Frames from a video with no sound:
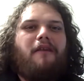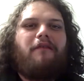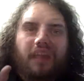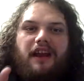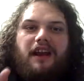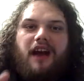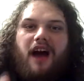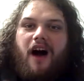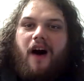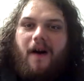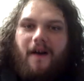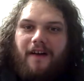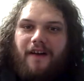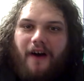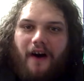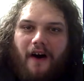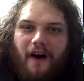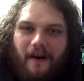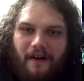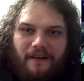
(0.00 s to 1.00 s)
In Hong
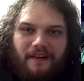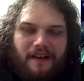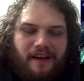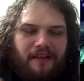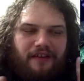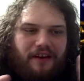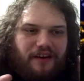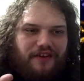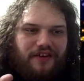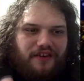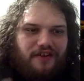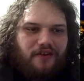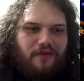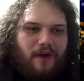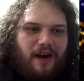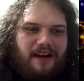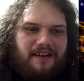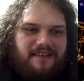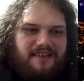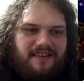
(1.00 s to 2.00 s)
Kong, there's this
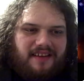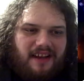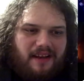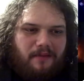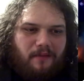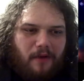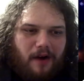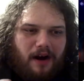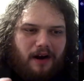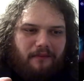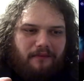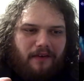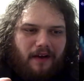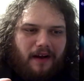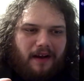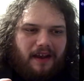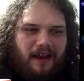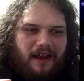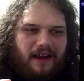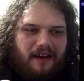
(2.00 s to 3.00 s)
great scene where
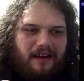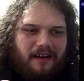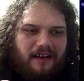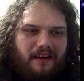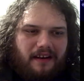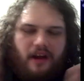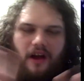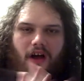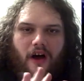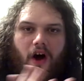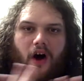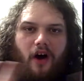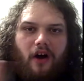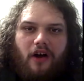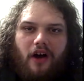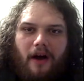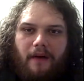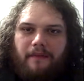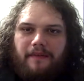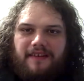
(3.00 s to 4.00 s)
fucking Hong
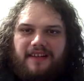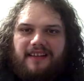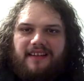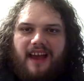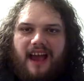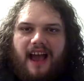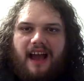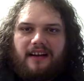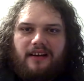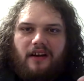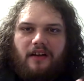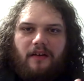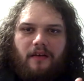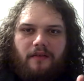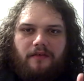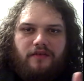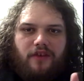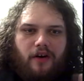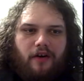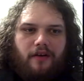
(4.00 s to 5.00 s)
Kong was attacked
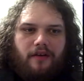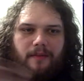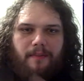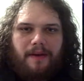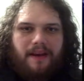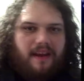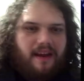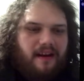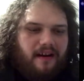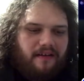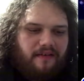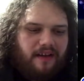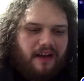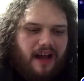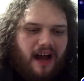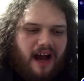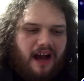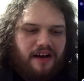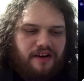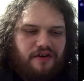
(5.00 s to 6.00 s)
during the beginning of the
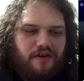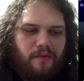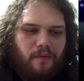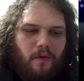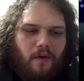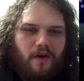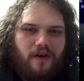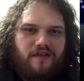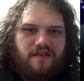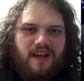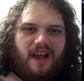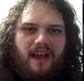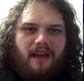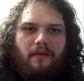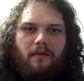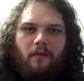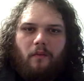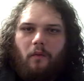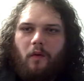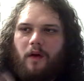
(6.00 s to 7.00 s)
kaiju wars,
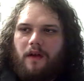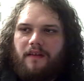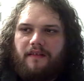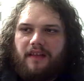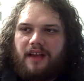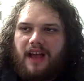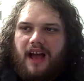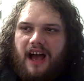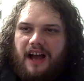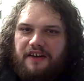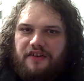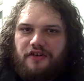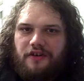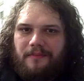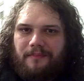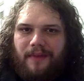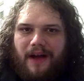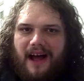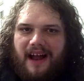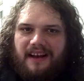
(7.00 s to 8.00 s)
and one of the
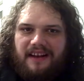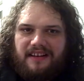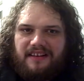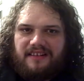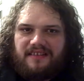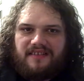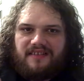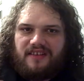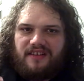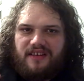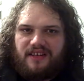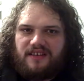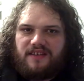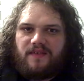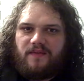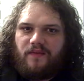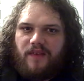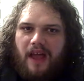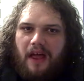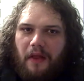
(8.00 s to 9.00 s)
kaiju bodies
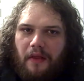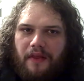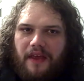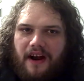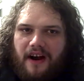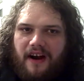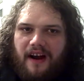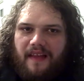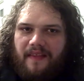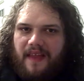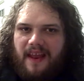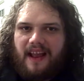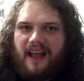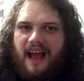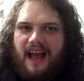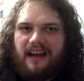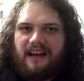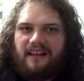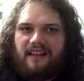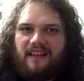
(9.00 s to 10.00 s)
just fell there and they
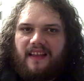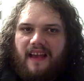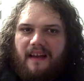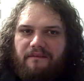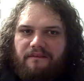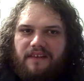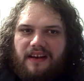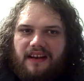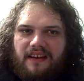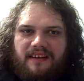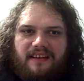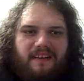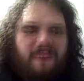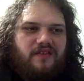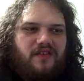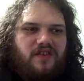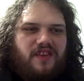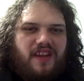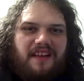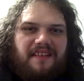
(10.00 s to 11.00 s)
kind of left it.
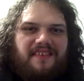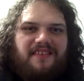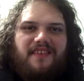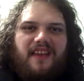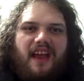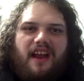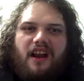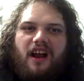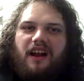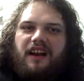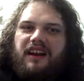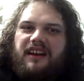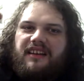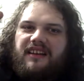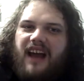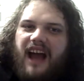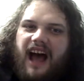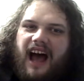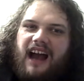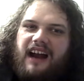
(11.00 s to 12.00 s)
Since then, an
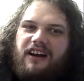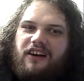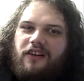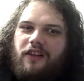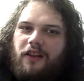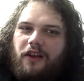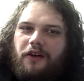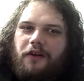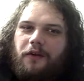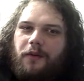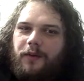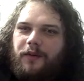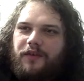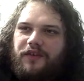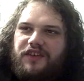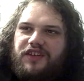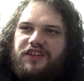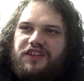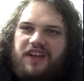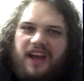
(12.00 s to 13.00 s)
entire little
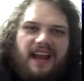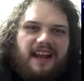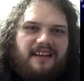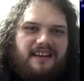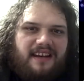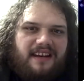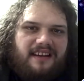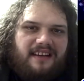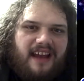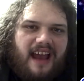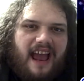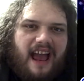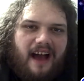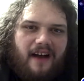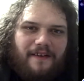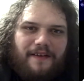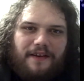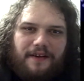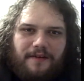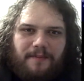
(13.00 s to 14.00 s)
shanty
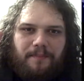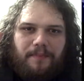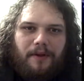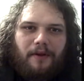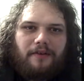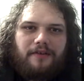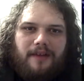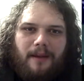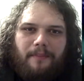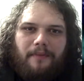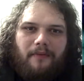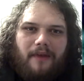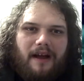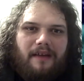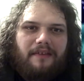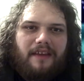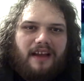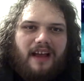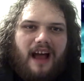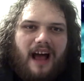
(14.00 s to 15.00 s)
town has built up
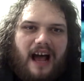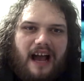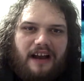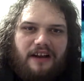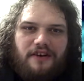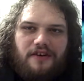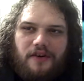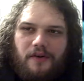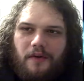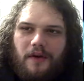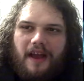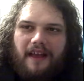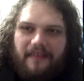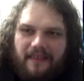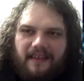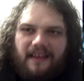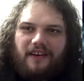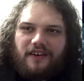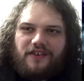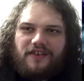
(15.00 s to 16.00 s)
around the kaiju,
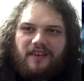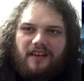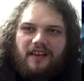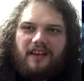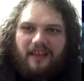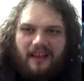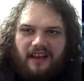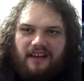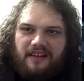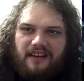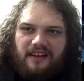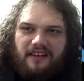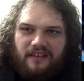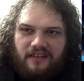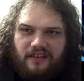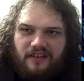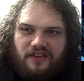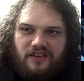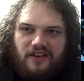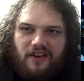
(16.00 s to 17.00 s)
and
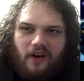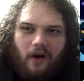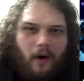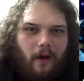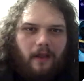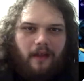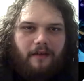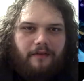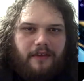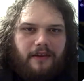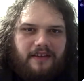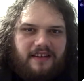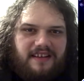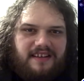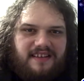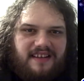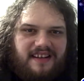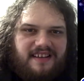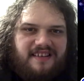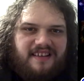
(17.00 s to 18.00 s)
the skull of the
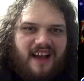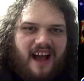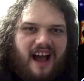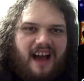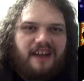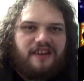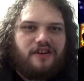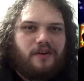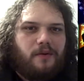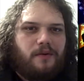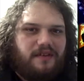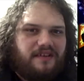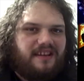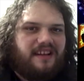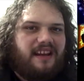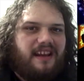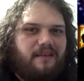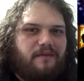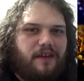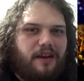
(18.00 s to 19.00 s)
deceased kaiju
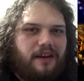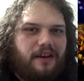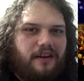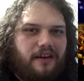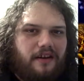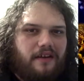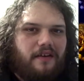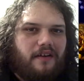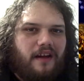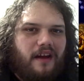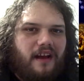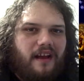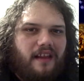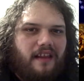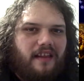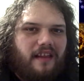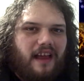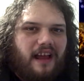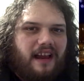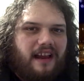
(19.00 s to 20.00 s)
is even
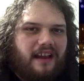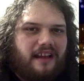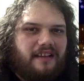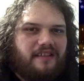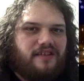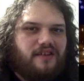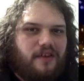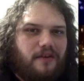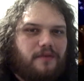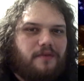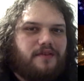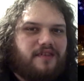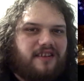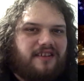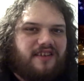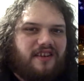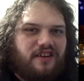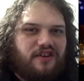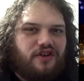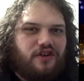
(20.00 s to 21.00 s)
used
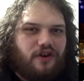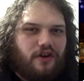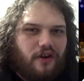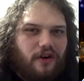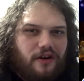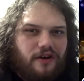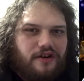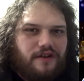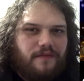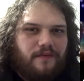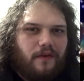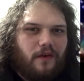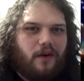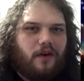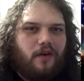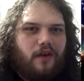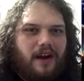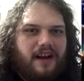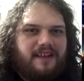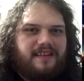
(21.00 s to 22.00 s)
as a church for
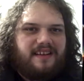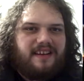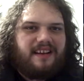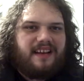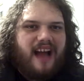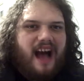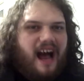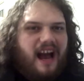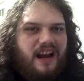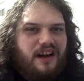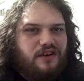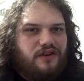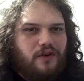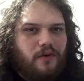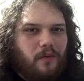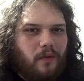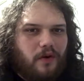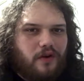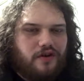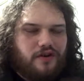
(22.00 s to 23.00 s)
crazy
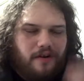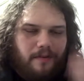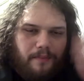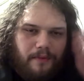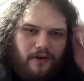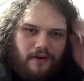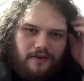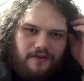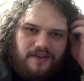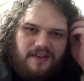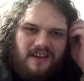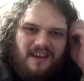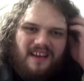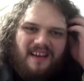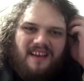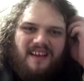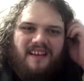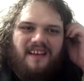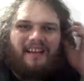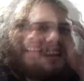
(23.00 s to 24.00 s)
kaiju worshippers.
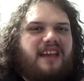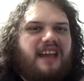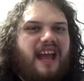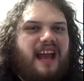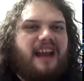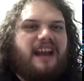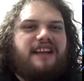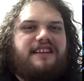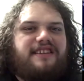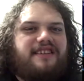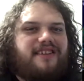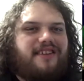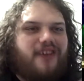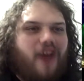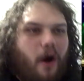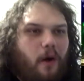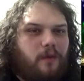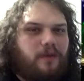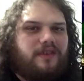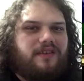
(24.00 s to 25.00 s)
again, it just
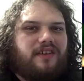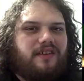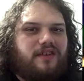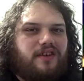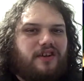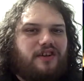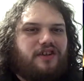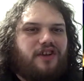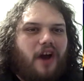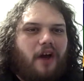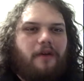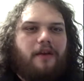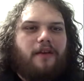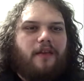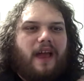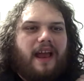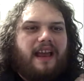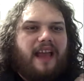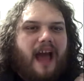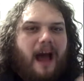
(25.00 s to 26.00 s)
goes to show you
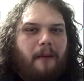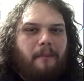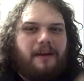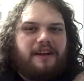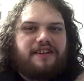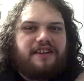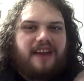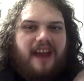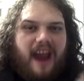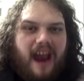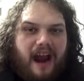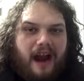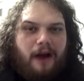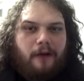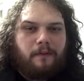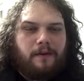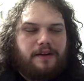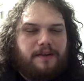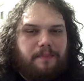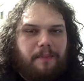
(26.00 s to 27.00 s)
like how much
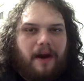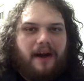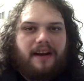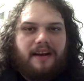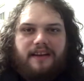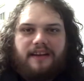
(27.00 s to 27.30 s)
care was put